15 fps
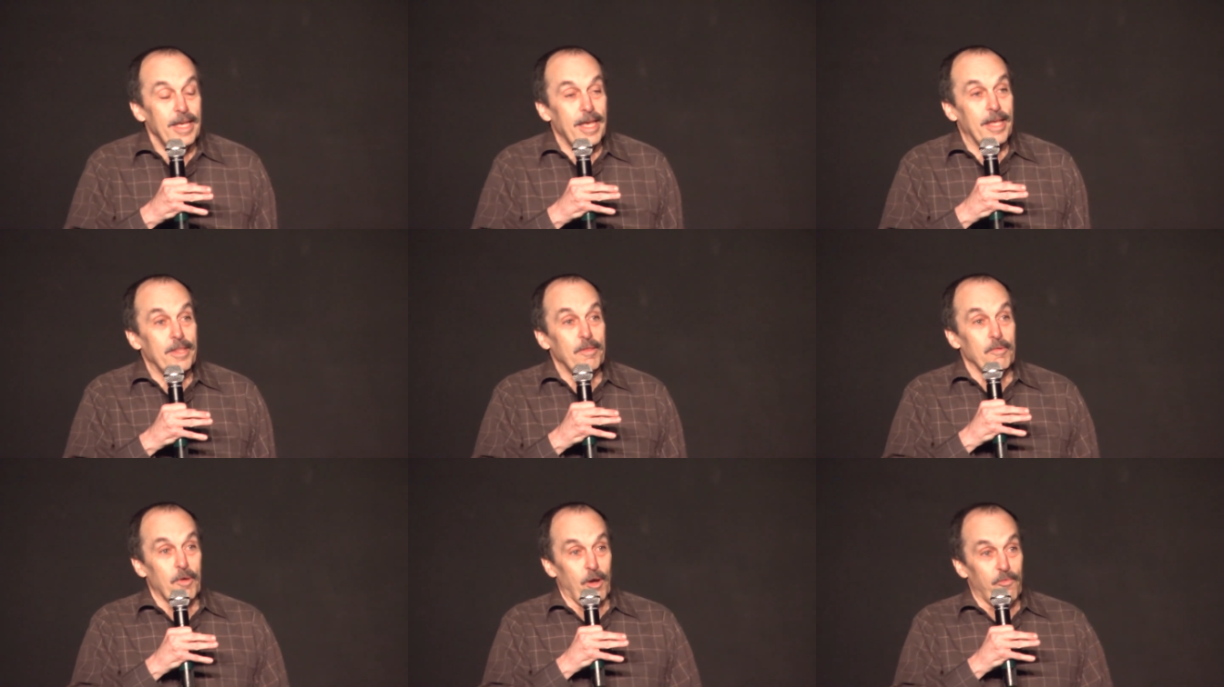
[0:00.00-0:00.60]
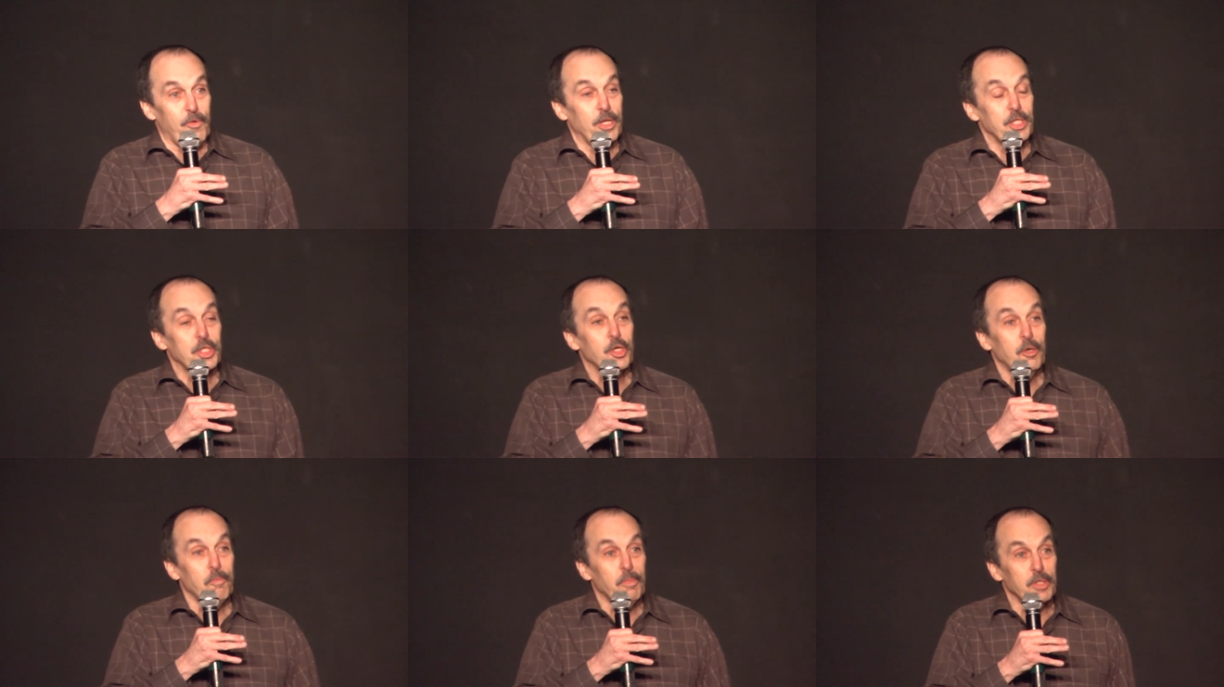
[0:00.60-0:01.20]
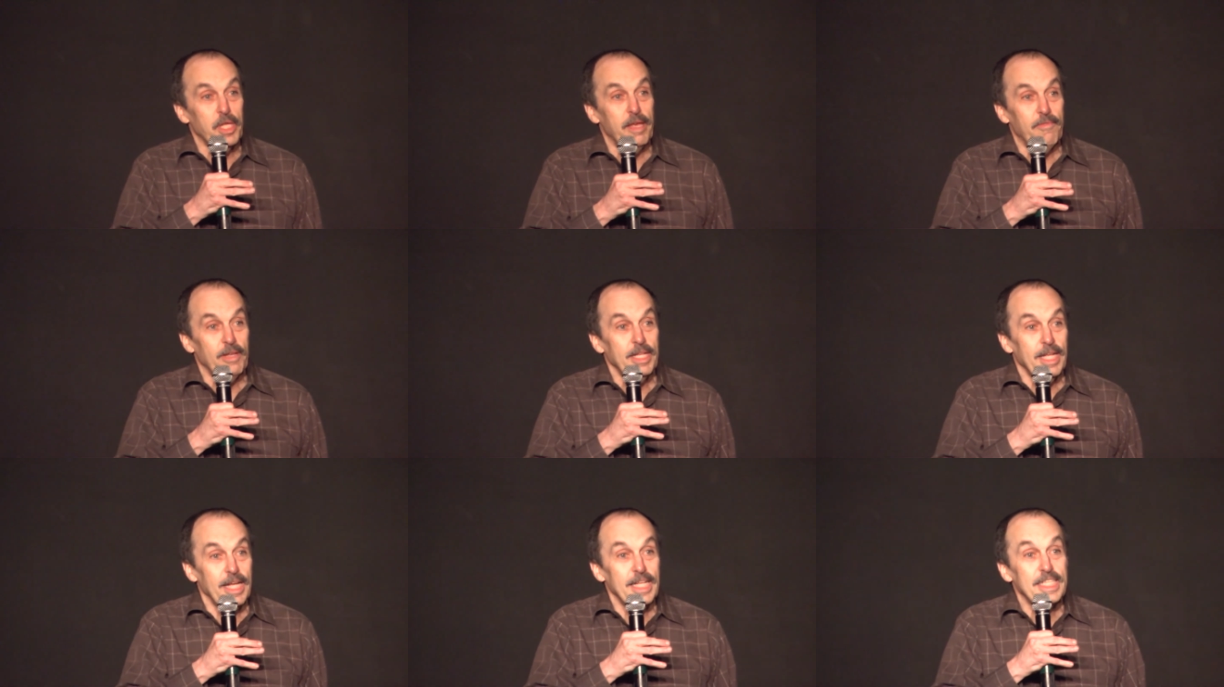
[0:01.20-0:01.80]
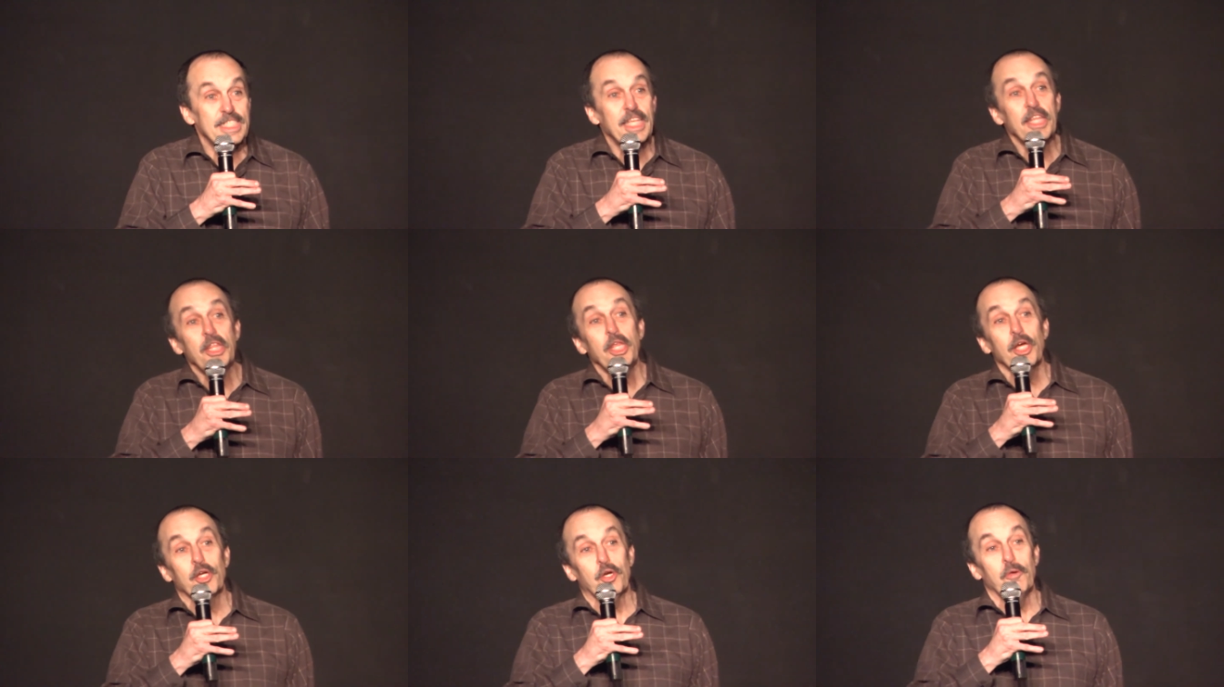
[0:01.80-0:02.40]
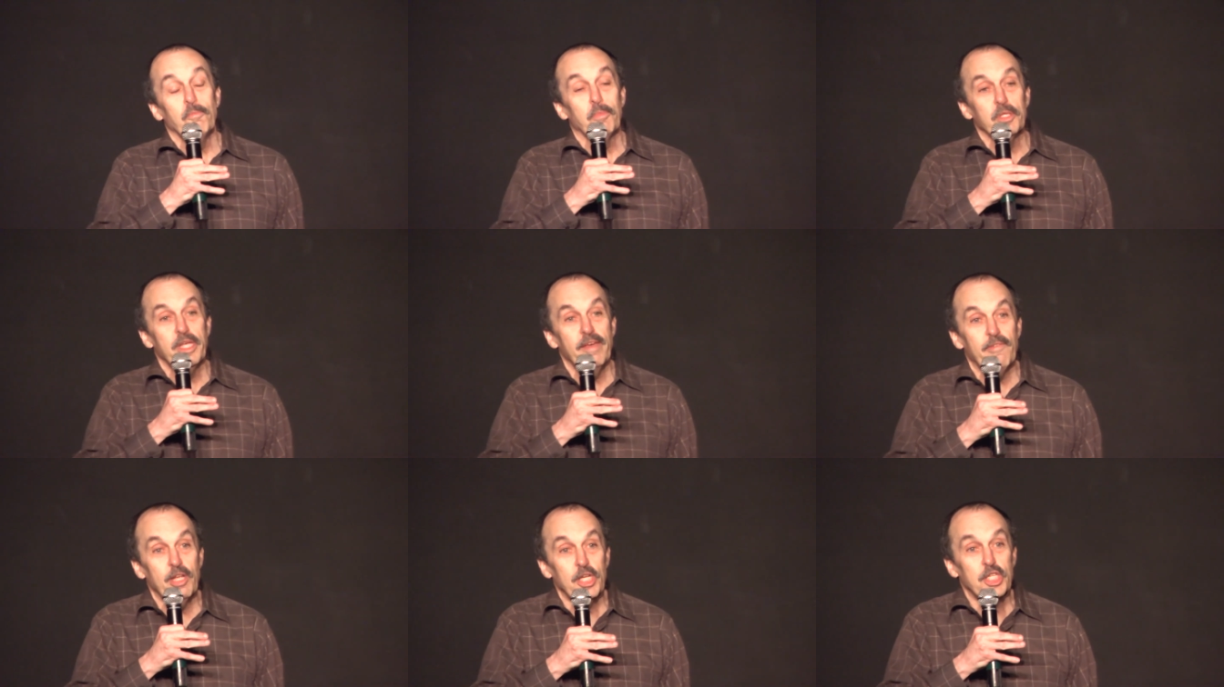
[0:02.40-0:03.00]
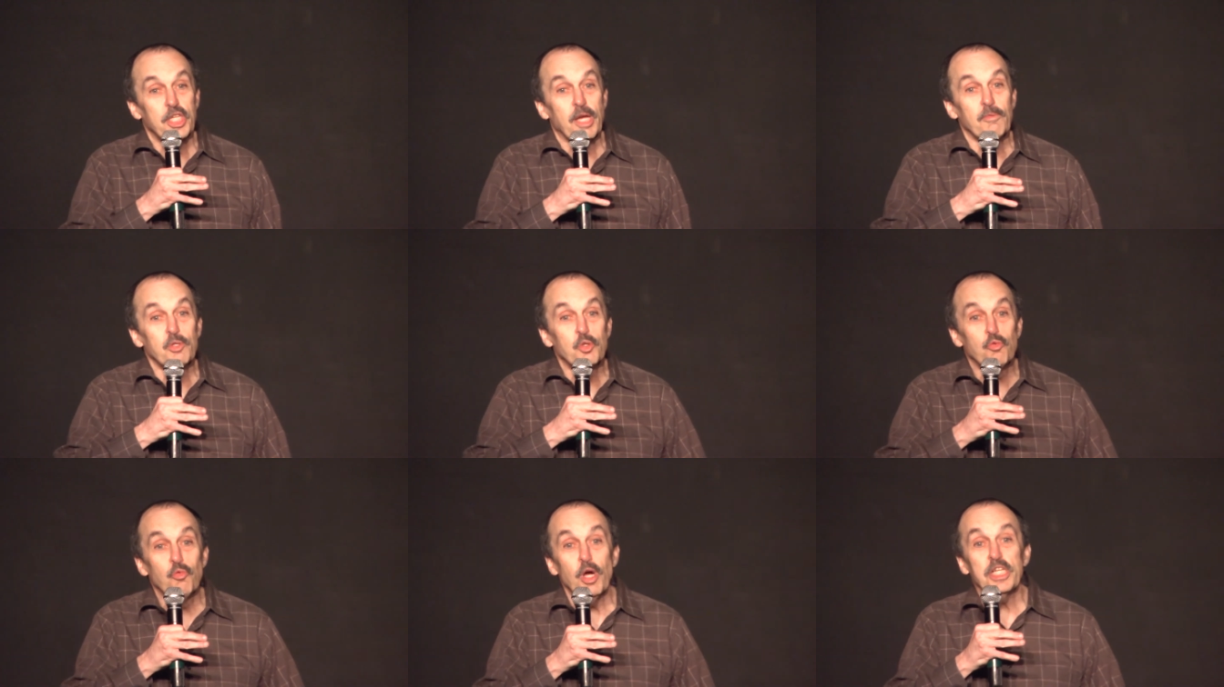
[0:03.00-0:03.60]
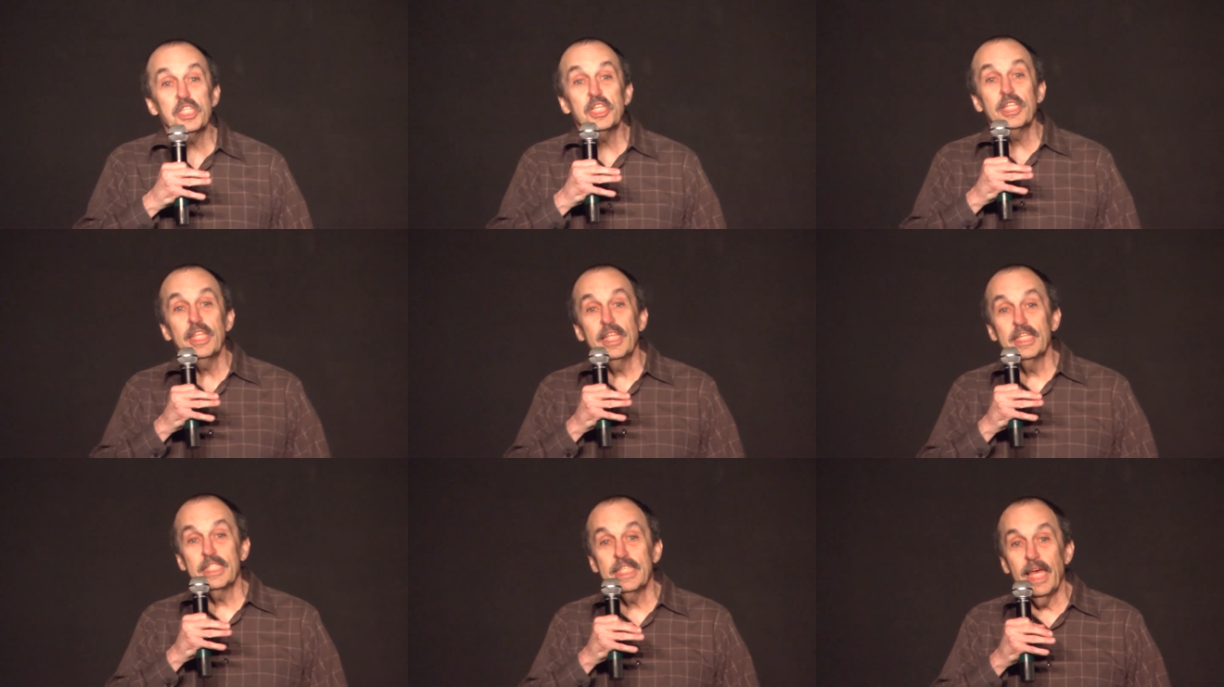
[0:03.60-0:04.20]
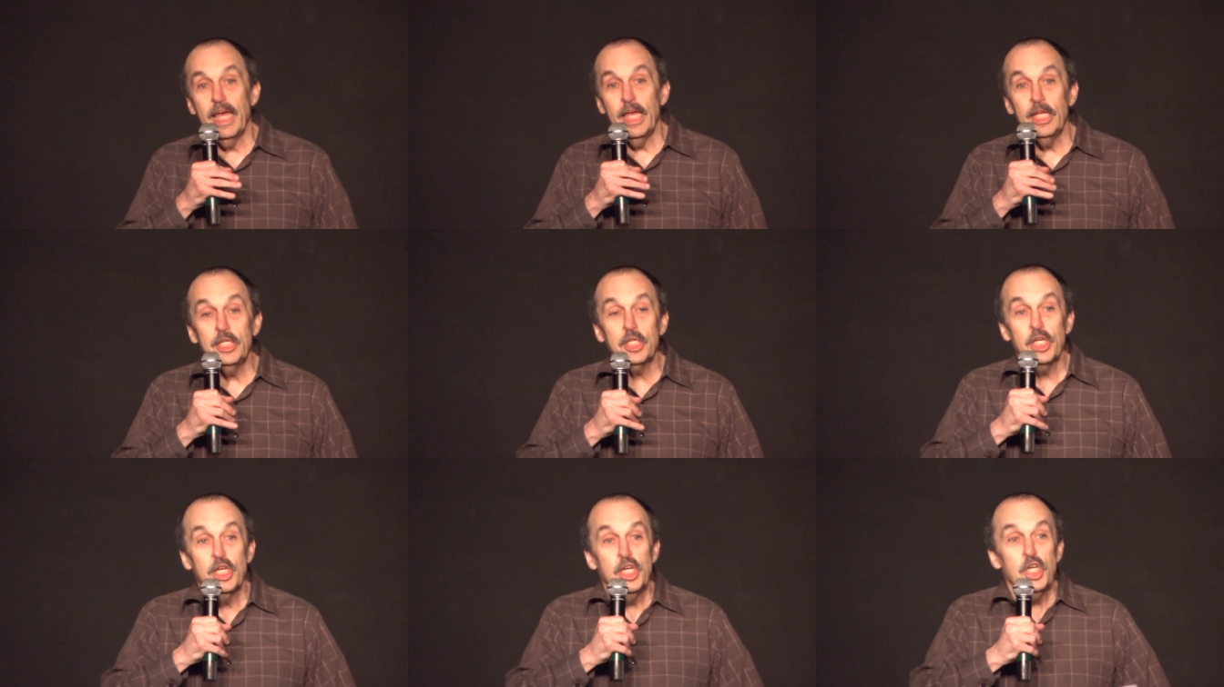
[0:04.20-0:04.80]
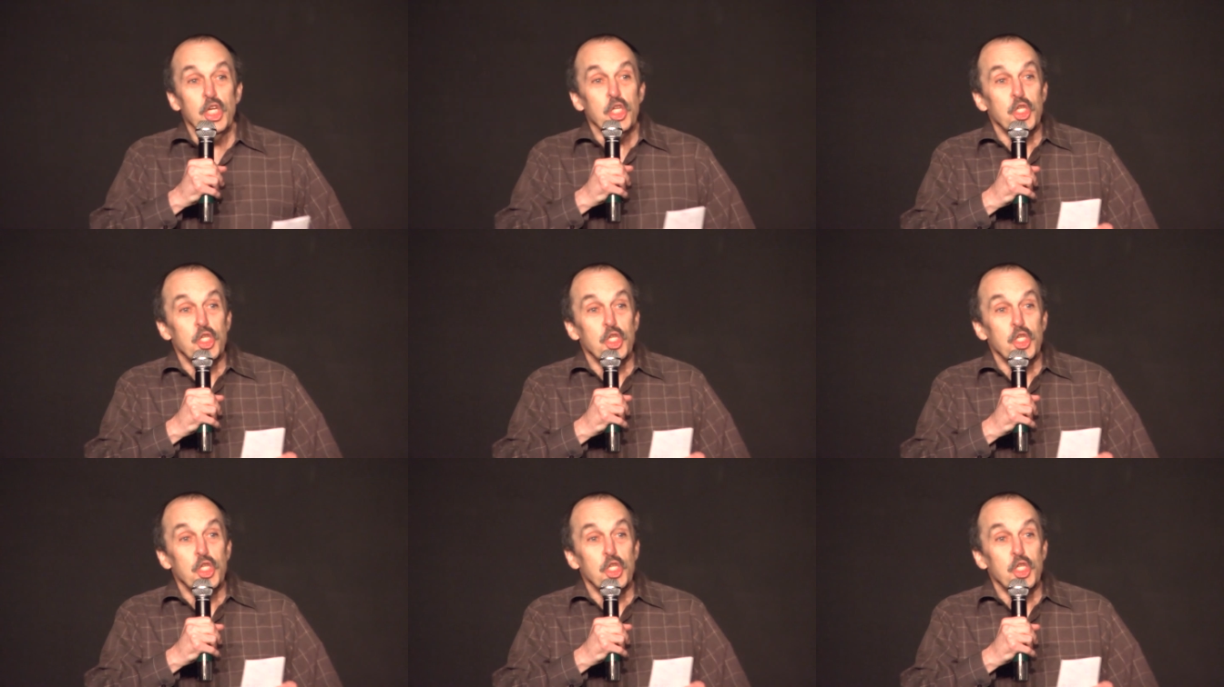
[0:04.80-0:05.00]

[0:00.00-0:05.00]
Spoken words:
And our friends couldn't believe it. Cynthia couldn't believe it. She comes rushing to the stage.